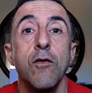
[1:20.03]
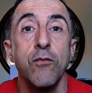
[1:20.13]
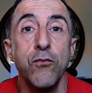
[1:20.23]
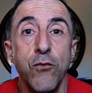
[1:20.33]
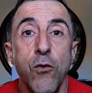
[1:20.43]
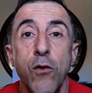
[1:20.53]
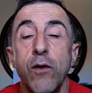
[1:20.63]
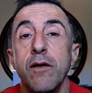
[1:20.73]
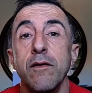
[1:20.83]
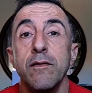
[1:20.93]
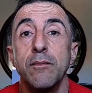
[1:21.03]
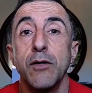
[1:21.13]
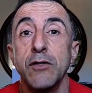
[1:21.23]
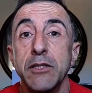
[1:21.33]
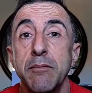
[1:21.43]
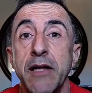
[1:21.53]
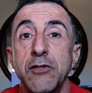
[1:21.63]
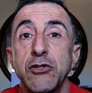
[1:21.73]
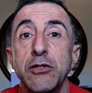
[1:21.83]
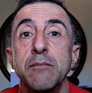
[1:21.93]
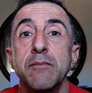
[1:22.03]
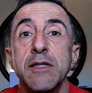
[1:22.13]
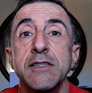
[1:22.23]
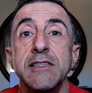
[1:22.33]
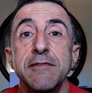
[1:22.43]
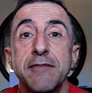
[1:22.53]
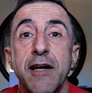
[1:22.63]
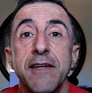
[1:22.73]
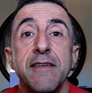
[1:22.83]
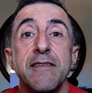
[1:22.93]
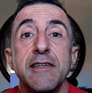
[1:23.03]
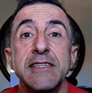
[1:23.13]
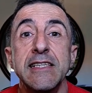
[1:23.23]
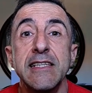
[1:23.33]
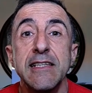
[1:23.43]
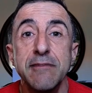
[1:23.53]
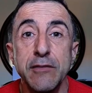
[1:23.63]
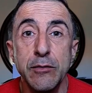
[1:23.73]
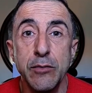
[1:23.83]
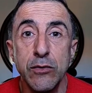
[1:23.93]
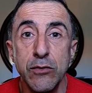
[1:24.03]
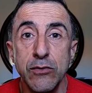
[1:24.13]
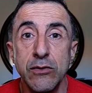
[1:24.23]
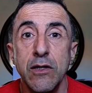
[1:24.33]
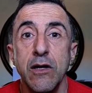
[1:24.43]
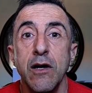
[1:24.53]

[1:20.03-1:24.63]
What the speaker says: Four, the project manager must define the deliverables